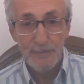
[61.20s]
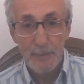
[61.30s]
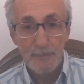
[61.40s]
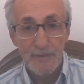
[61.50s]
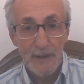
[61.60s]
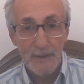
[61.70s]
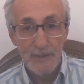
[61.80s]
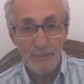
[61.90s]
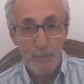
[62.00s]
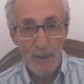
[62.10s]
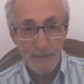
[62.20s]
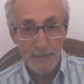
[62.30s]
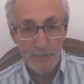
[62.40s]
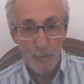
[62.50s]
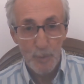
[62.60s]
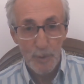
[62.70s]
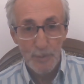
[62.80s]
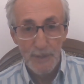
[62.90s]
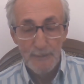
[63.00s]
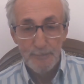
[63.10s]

from various parts of the world.